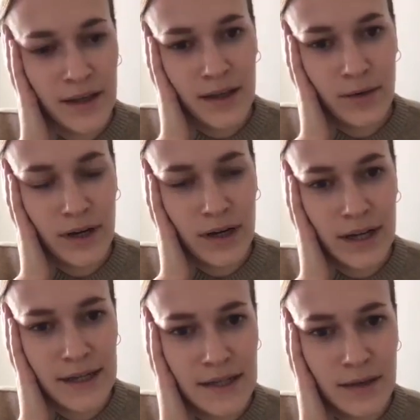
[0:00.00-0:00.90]

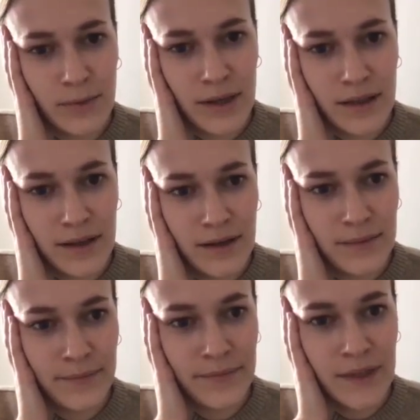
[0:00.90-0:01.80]
organizing with
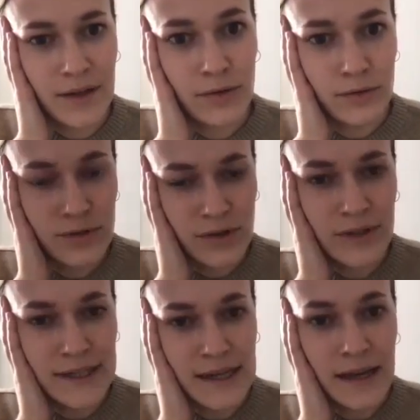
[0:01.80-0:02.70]
Decolonialism
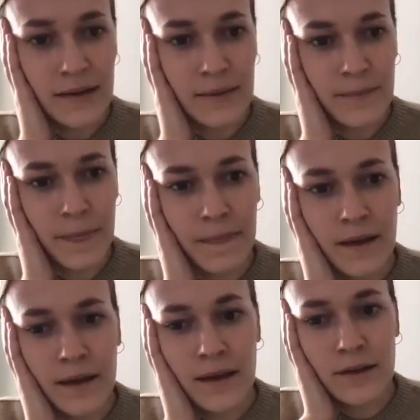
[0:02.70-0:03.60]
les Arts.
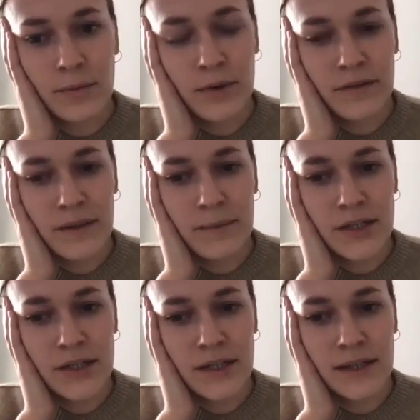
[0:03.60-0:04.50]
You briefly
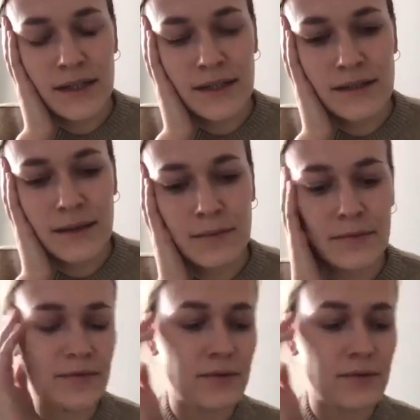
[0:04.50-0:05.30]
mentioned that in some of the